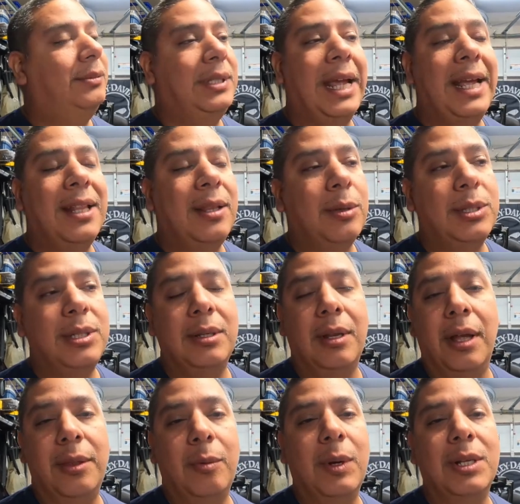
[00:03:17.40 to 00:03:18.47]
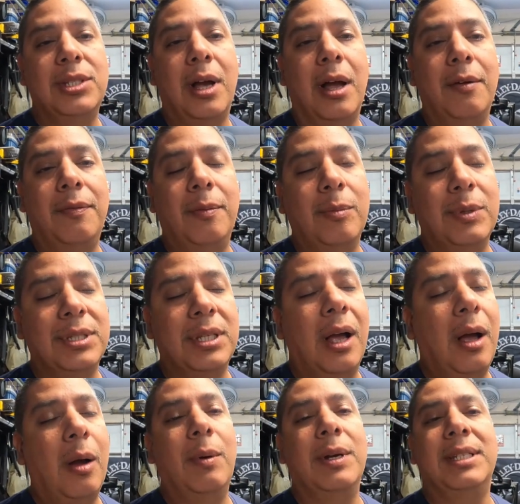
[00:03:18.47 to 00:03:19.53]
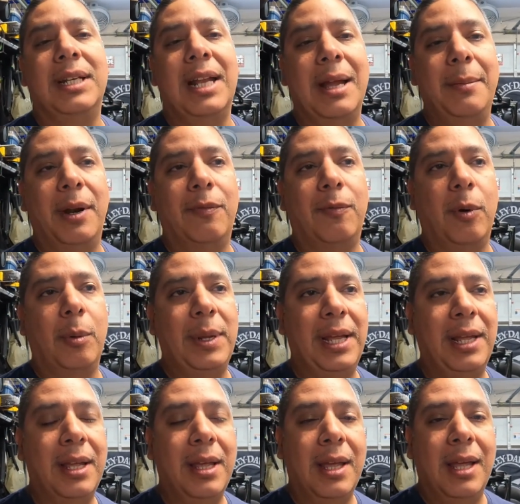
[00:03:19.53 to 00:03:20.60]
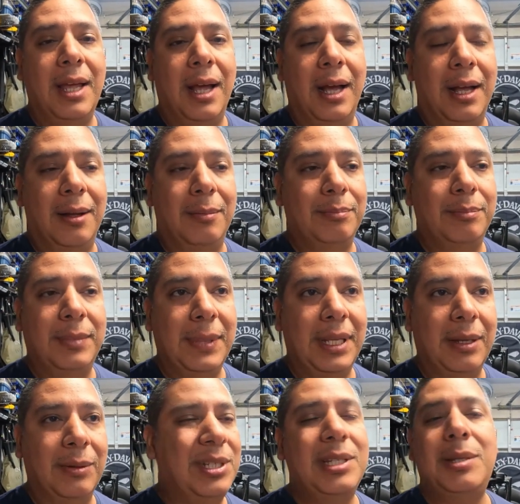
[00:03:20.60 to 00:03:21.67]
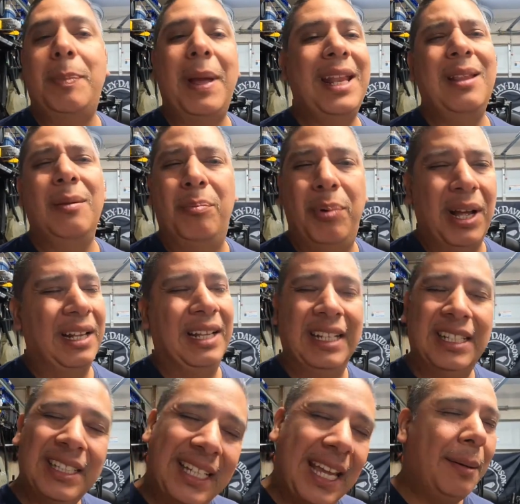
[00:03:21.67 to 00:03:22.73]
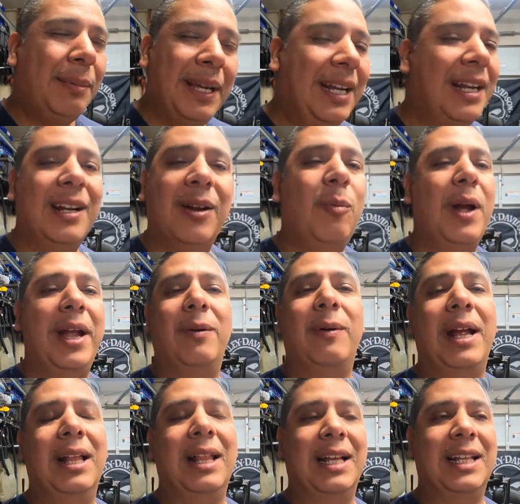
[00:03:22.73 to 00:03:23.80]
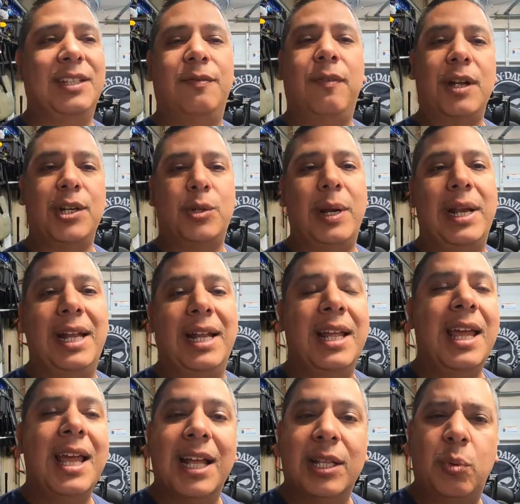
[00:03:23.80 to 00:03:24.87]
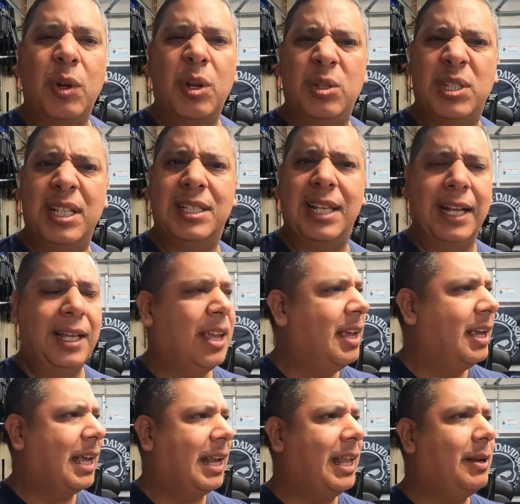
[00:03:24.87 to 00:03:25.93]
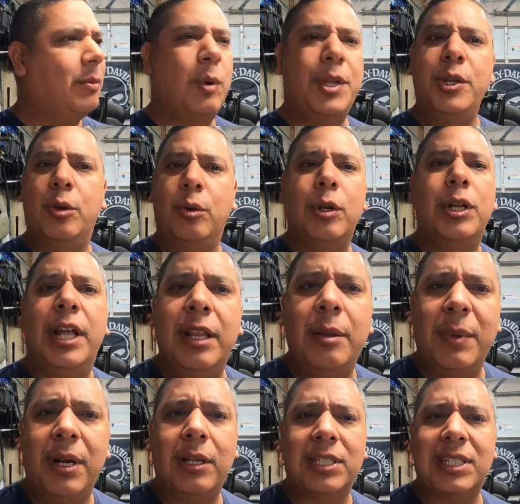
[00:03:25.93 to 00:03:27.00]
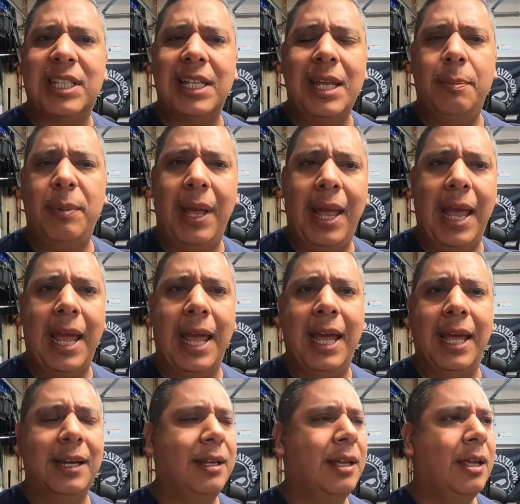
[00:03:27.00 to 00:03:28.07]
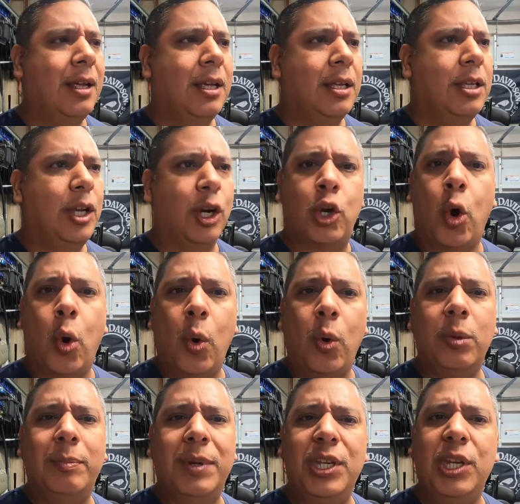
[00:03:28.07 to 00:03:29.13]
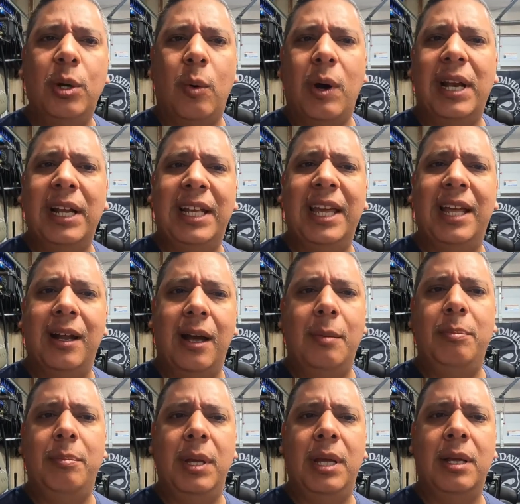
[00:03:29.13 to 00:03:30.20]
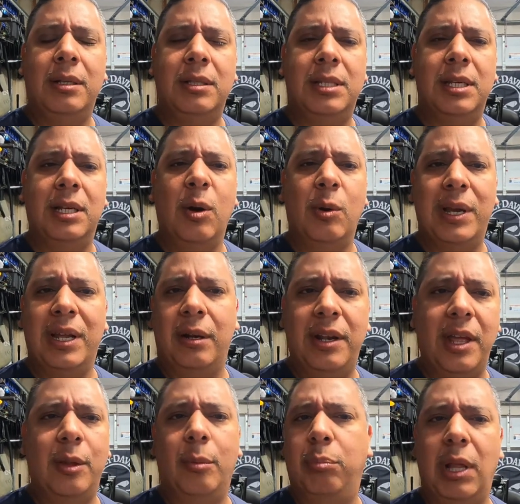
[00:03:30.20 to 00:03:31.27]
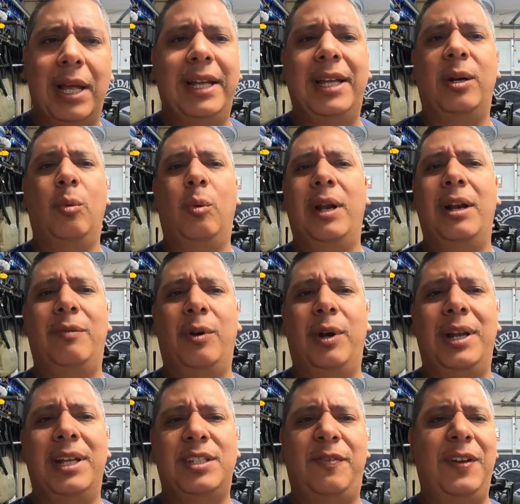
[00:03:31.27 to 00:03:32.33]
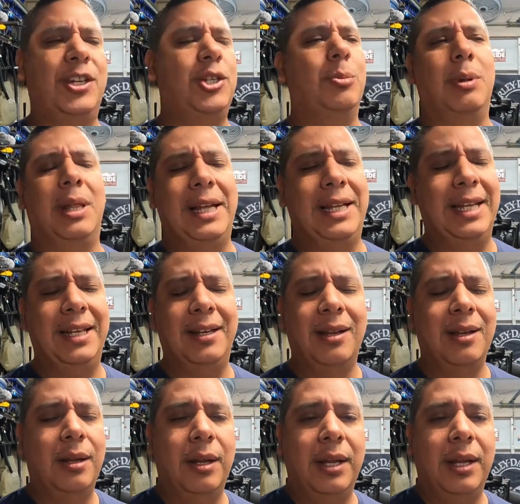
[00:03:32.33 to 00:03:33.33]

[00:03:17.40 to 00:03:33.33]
taking those other ones off was always a nightmare for me. It was just a pain in the butt. They just kept getting in the way, right? Like, it's frustrating. It's one of those things, like kind of like when you're in the middle of sleep and you're cold, but you don't want to get up to go get another blanket or whatever it is, fix your blanket,